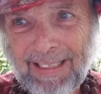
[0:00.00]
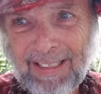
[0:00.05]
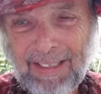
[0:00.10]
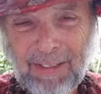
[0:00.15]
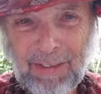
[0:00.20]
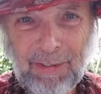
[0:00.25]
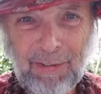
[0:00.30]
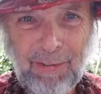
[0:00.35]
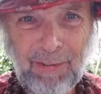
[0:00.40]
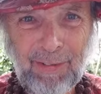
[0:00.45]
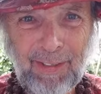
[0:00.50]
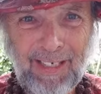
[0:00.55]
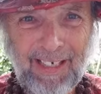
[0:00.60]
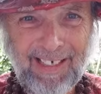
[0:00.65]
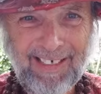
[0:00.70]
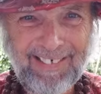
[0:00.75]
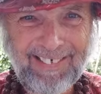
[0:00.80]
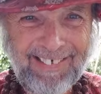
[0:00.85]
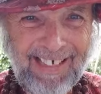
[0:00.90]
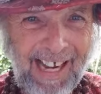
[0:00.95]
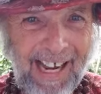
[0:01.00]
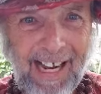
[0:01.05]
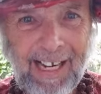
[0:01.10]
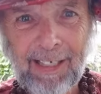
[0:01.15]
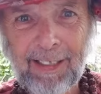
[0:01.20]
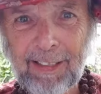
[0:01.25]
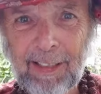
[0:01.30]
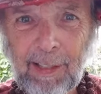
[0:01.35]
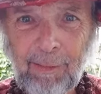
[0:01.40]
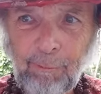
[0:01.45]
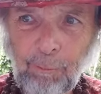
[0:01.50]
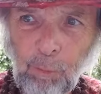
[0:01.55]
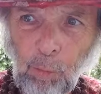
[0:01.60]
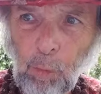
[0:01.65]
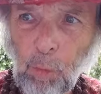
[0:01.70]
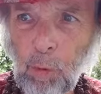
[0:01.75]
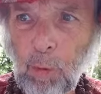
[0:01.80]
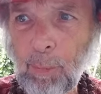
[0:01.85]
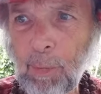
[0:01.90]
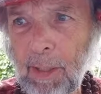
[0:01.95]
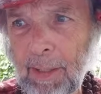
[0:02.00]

to exactly form